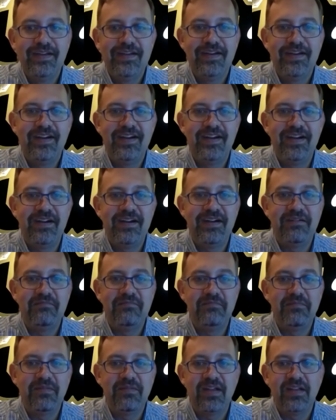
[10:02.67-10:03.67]

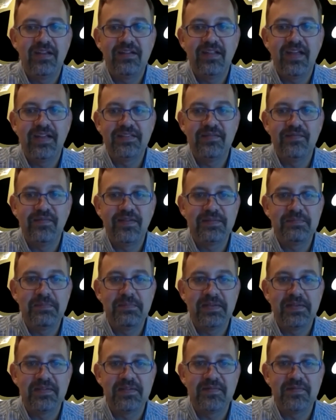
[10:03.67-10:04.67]
and lots of
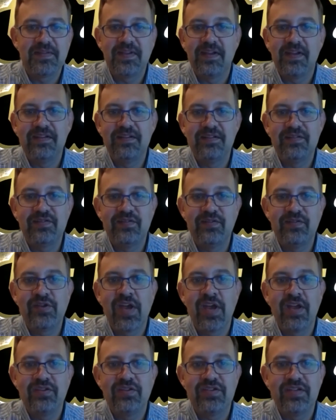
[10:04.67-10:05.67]
expensive studies to
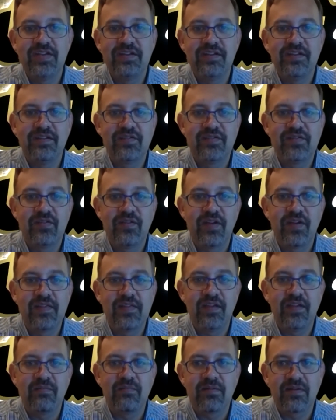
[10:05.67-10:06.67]
change it. And so I
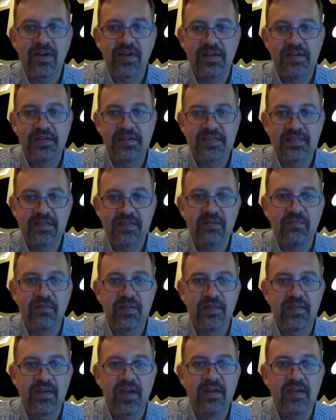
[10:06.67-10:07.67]
think we're kind of stuck
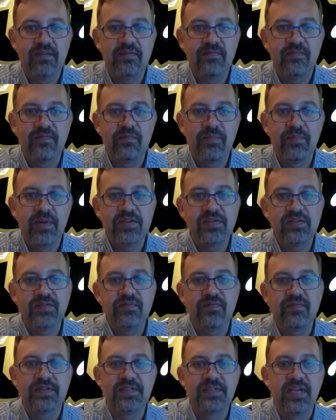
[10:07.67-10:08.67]
with that. For patients,
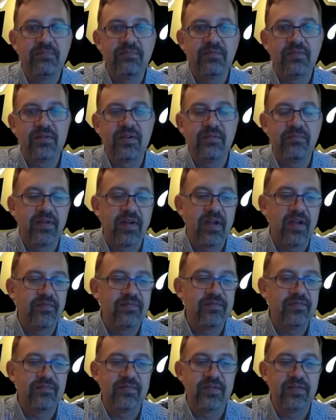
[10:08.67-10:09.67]
for example, coming off
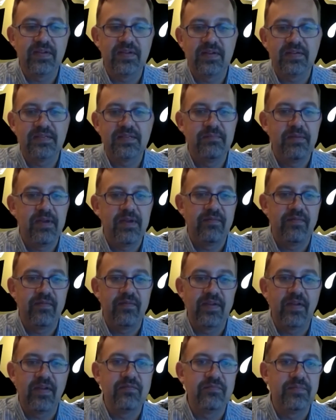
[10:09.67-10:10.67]
of rituximab or
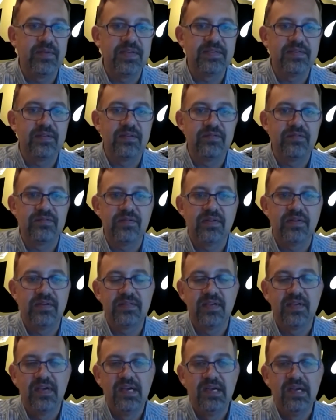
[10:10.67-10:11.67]
the other B-cell
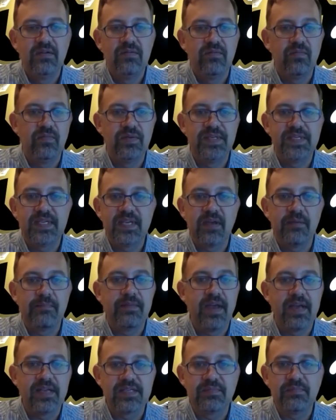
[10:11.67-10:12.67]
drugs, we skip
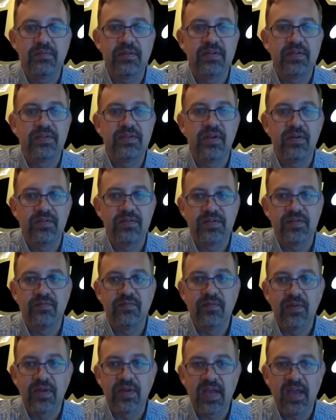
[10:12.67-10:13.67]
that split dose if
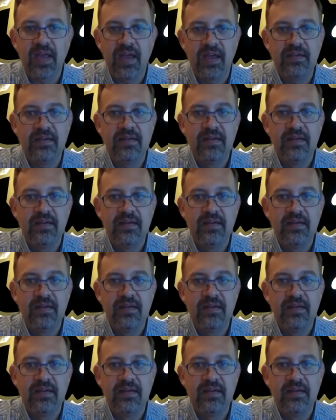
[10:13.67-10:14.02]
we can.